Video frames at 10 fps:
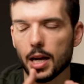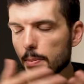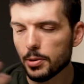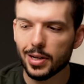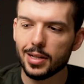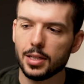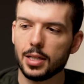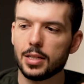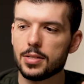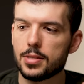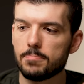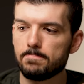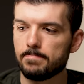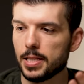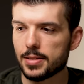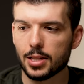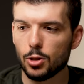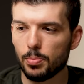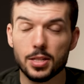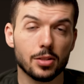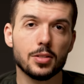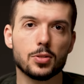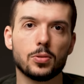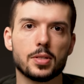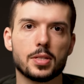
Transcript: Copywriting is a skill basically as old